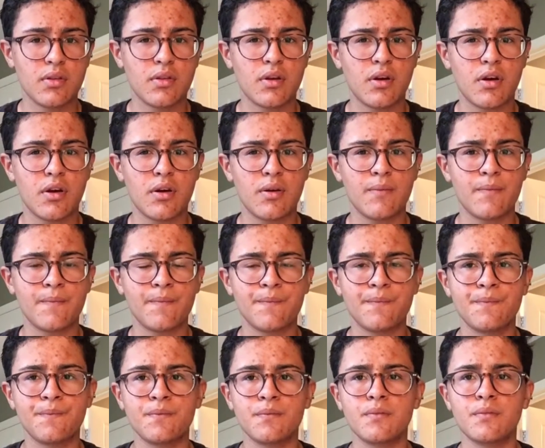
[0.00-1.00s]
the
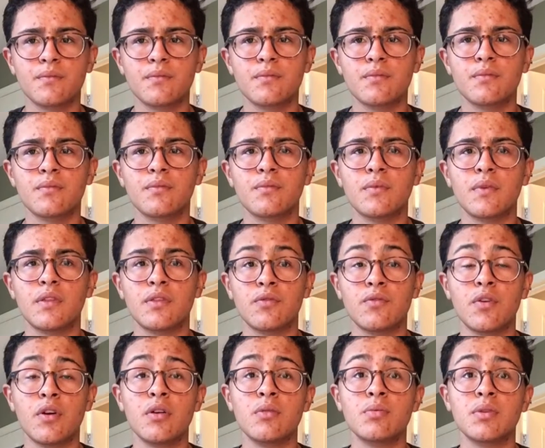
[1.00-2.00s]

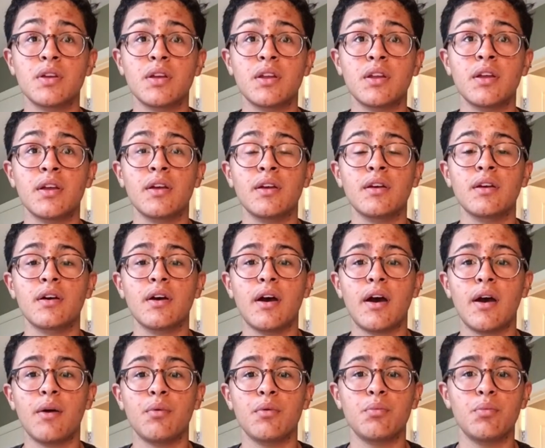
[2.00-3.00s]
very beginning
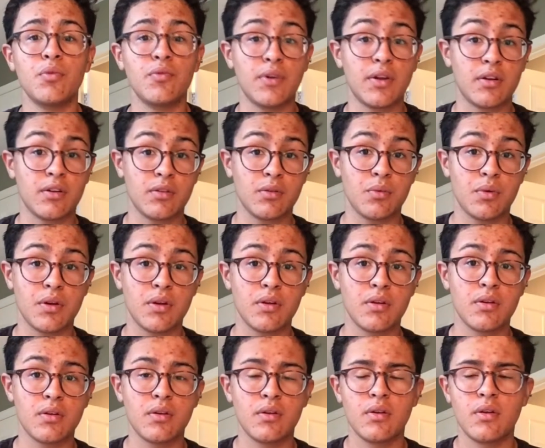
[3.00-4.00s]
I would move out of the way,
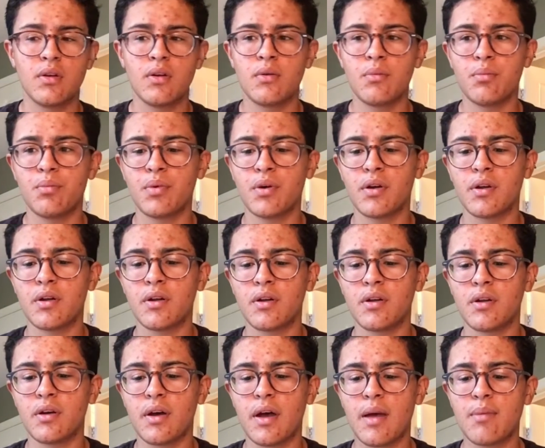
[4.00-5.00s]
but
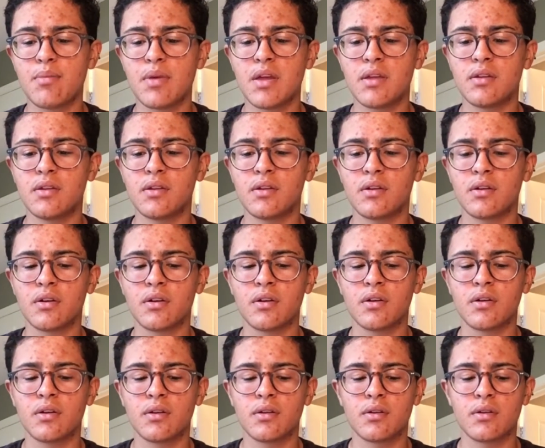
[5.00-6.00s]
I made it
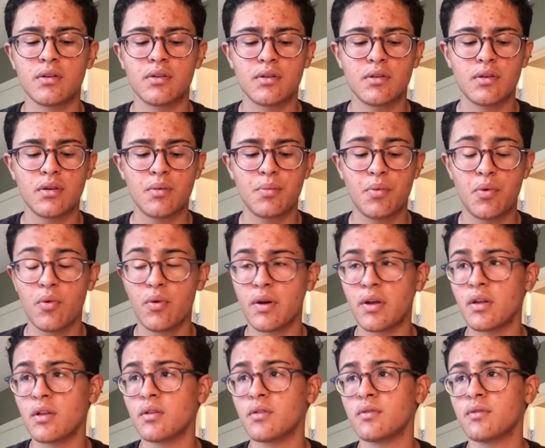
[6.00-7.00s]
a
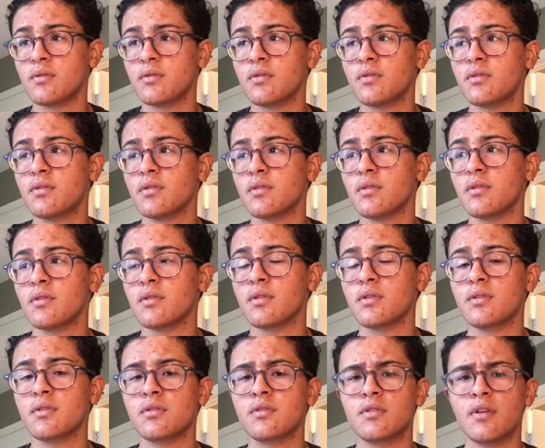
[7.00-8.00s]
point to
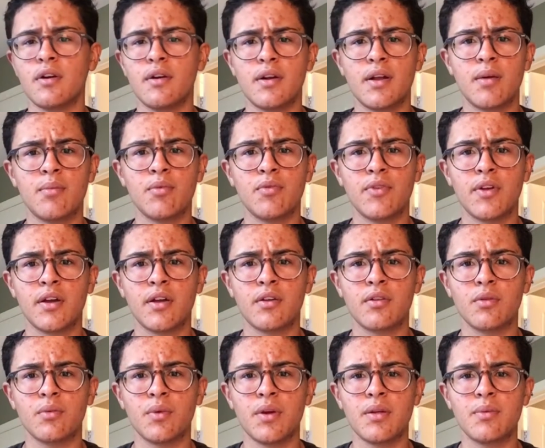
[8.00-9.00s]
start not moving out
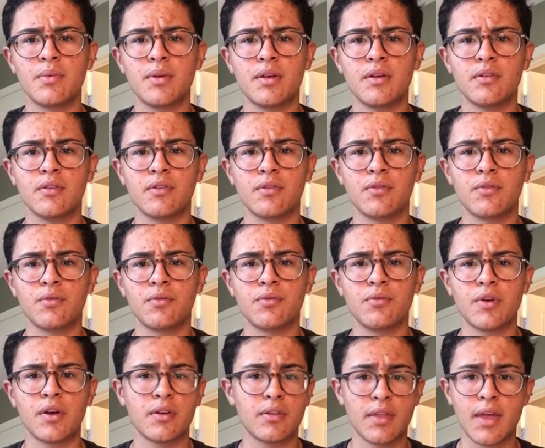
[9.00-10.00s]
of the way because
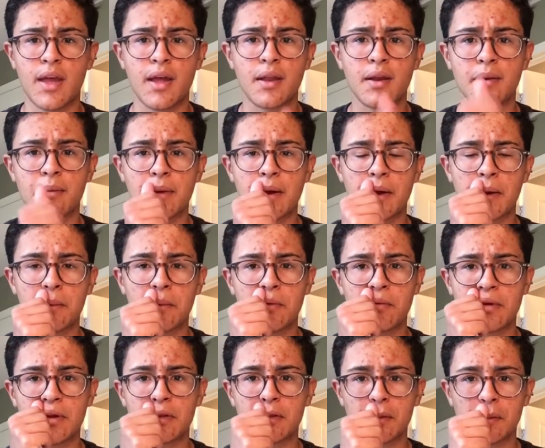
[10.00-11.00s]
fuck that. I'm not gonna move
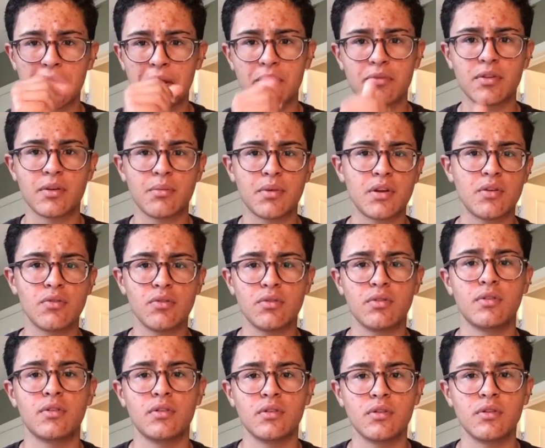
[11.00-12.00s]
out of the way of somebody who's
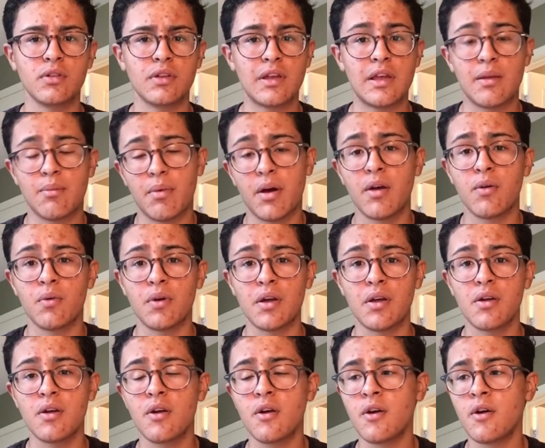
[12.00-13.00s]
clearly in my way.